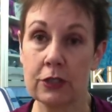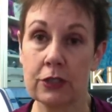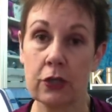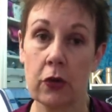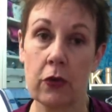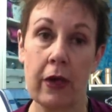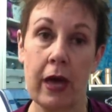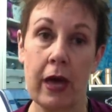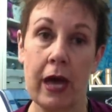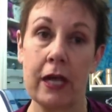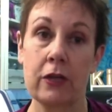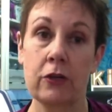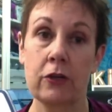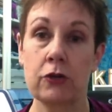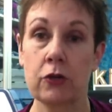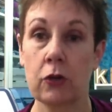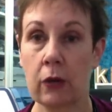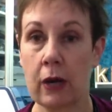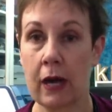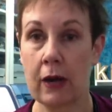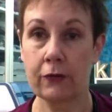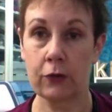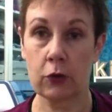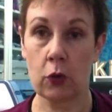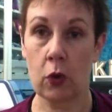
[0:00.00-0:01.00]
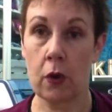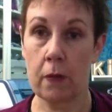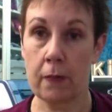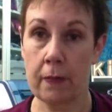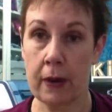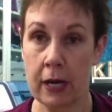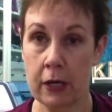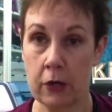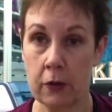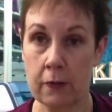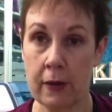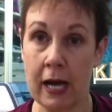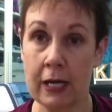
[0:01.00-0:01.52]
so that you don't have to go out and
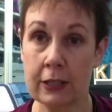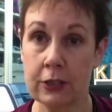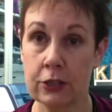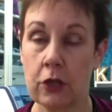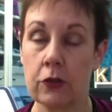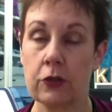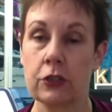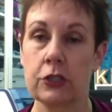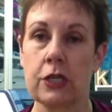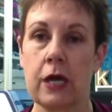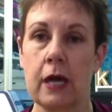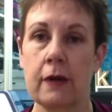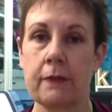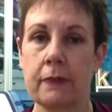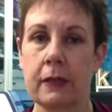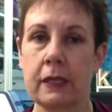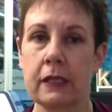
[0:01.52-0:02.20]
buy new mats all the time.